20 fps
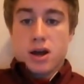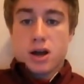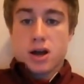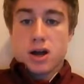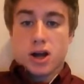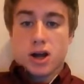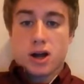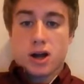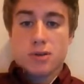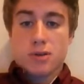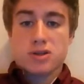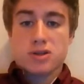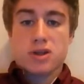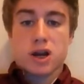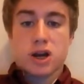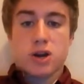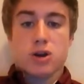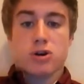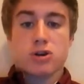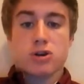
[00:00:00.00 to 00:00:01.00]
Common
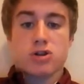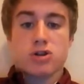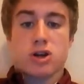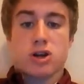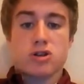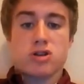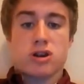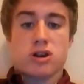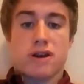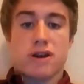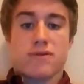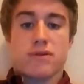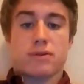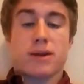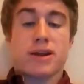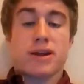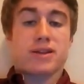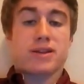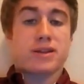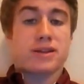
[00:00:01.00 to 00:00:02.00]
stock owners also have the
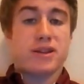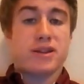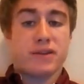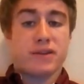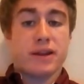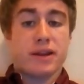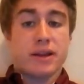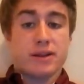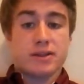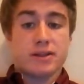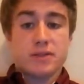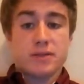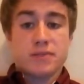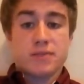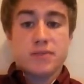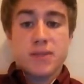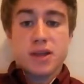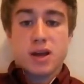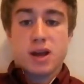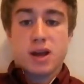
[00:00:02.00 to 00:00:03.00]
right to dividends.
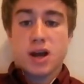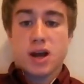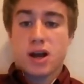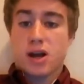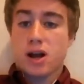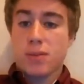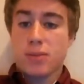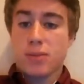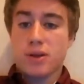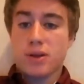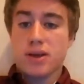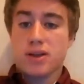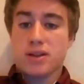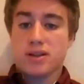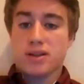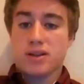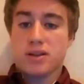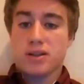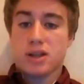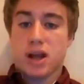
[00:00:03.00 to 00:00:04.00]
A company
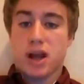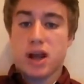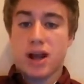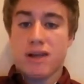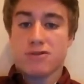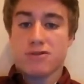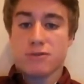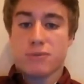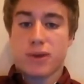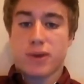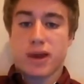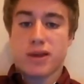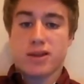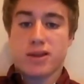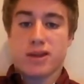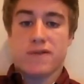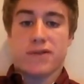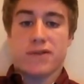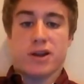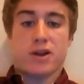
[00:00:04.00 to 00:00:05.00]
does not have to pay a
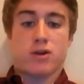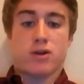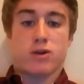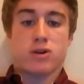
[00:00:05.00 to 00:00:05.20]
dividend, or